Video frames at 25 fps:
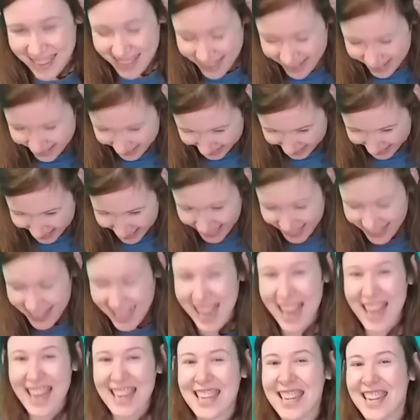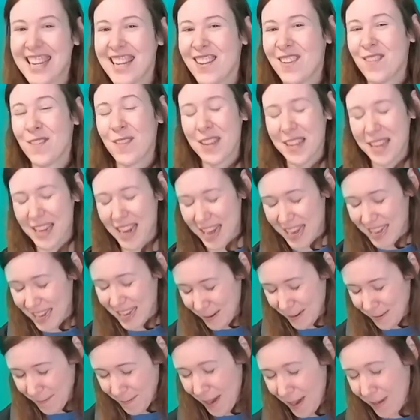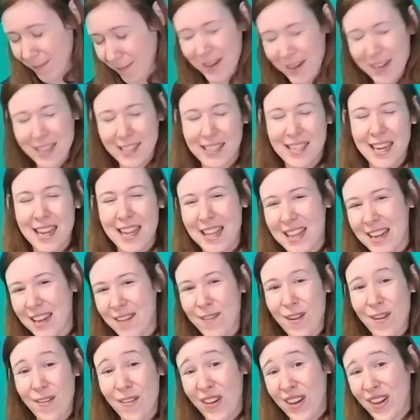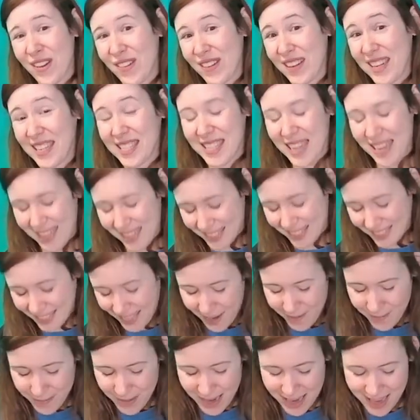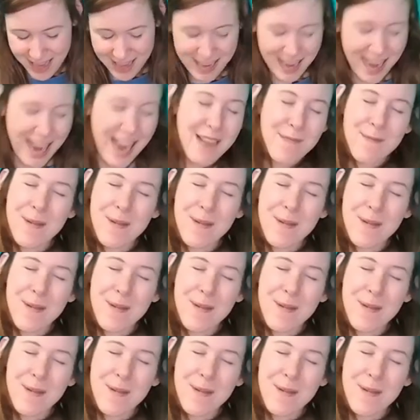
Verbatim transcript: goes like that. But I didn't, I'm, it's not like I'm ever going to resell this. I'm not. I